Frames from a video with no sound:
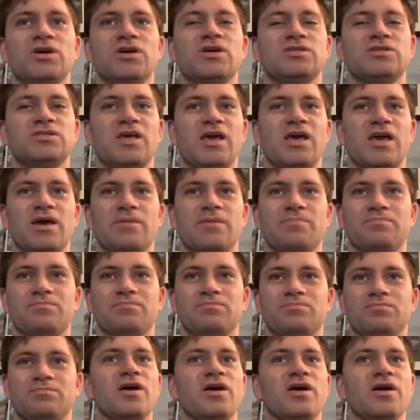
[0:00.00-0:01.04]
Scam.
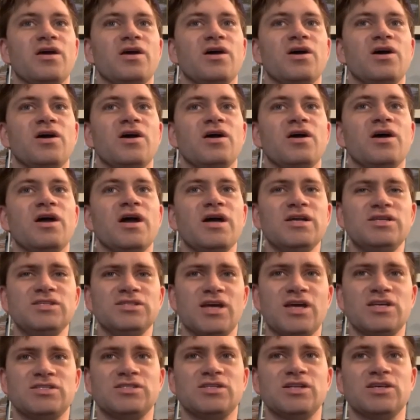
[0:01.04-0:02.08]

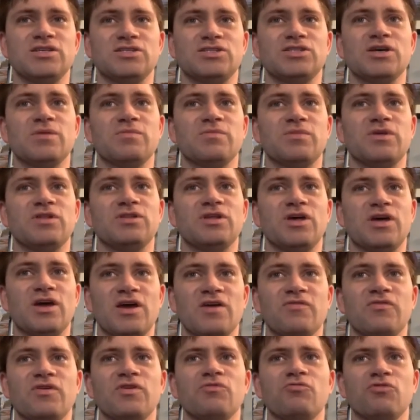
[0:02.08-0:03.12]
Education is something that
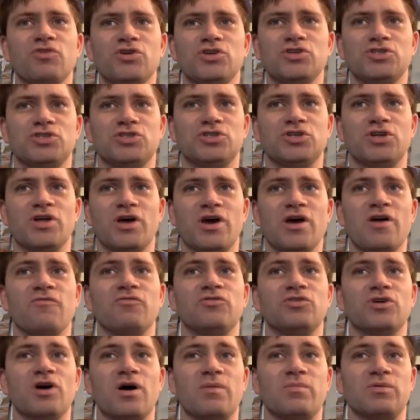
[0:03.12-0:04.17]
everyone should
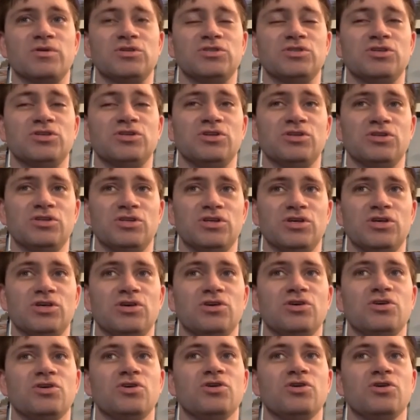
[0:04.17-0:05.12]
have the opportunity